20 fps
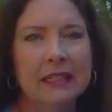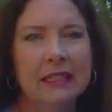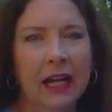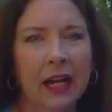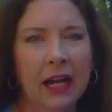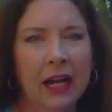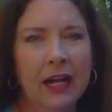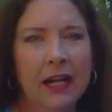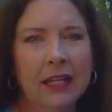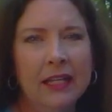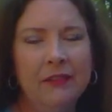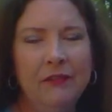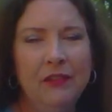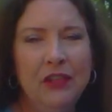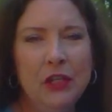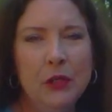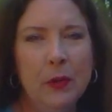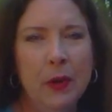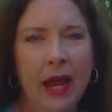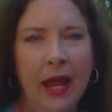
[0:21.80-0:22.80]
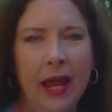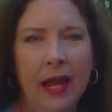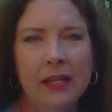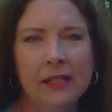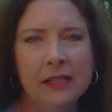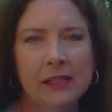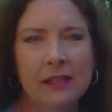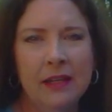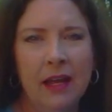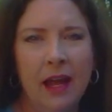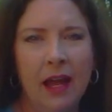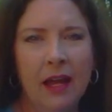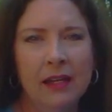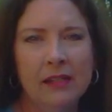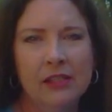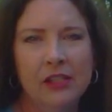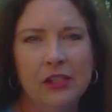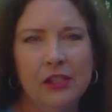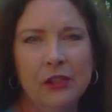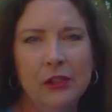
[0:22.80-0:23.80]
God, if you ask
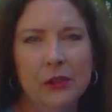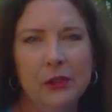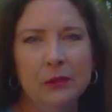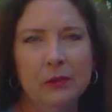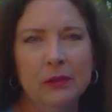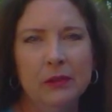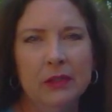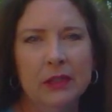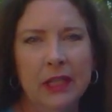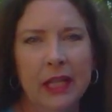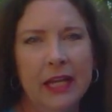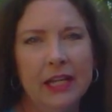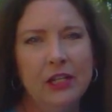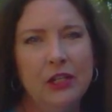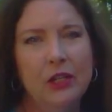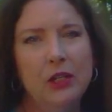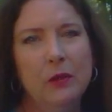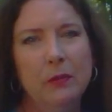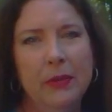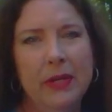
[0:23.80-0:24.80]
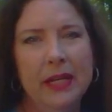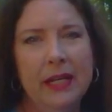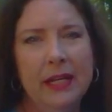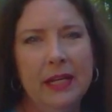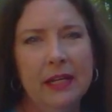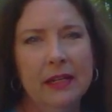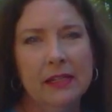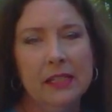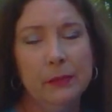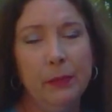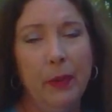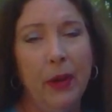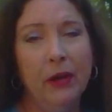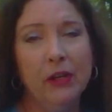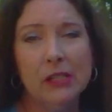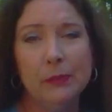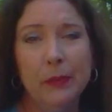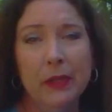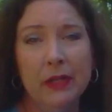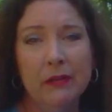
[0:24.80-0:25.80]
God to let you be a
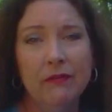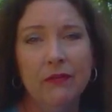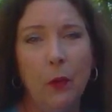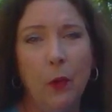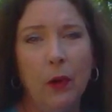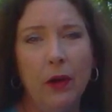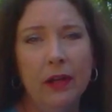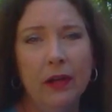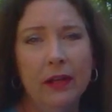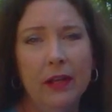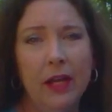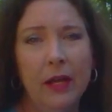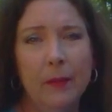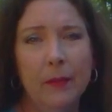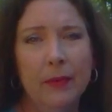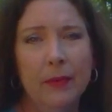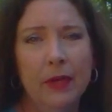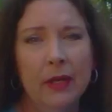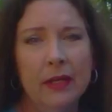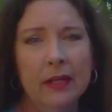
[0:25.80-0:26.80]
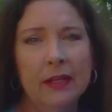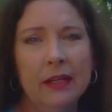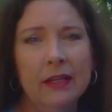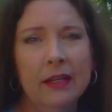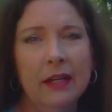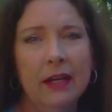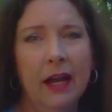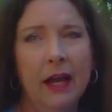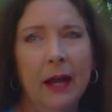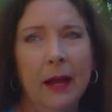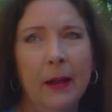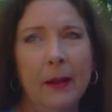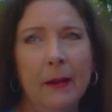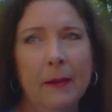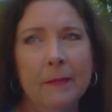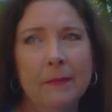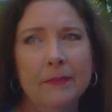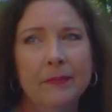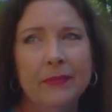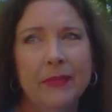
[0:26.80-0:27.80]
spokesman for Him,
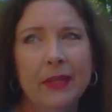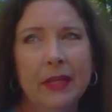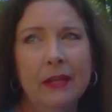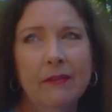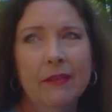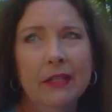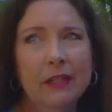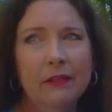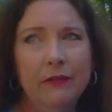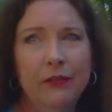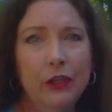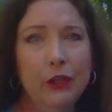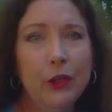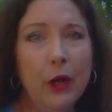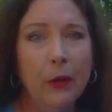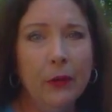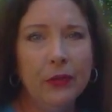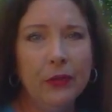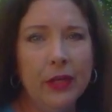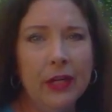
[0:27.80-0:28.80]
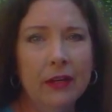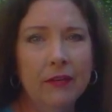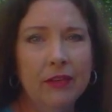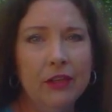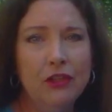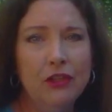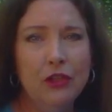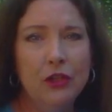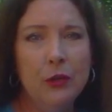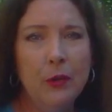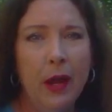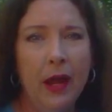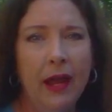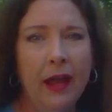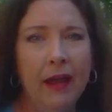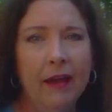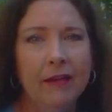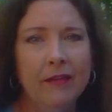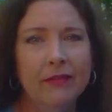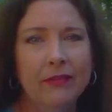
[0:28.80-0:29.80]
um, even if you don't think that you
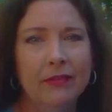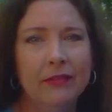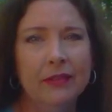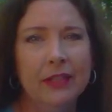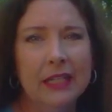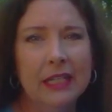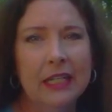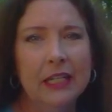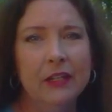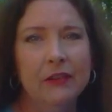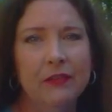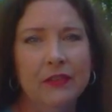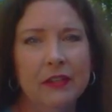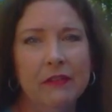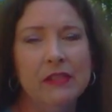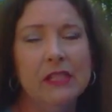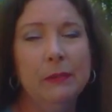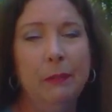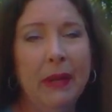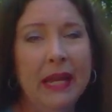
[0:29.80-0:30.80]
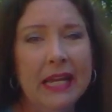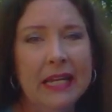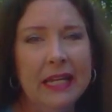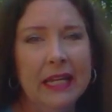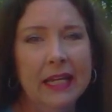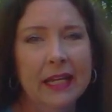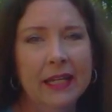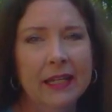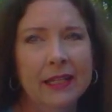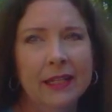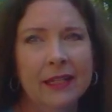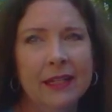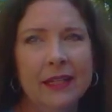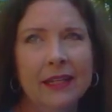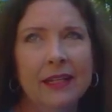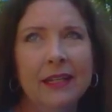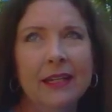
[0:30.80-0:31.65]
have the gift of speaking,